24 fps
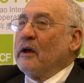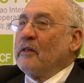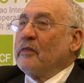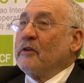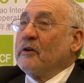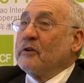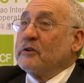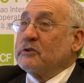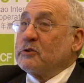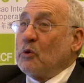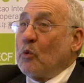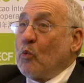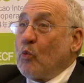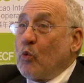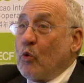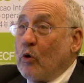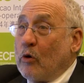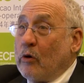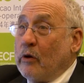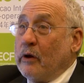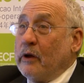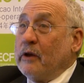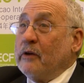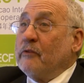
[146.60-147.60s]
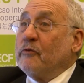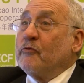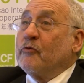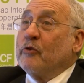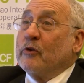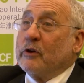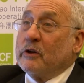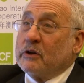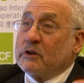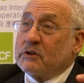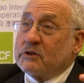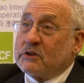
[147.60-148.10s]
there's a worry,
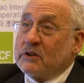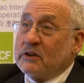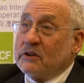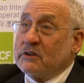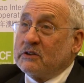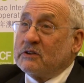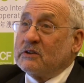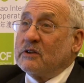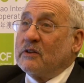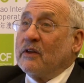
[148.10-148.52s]
for instance,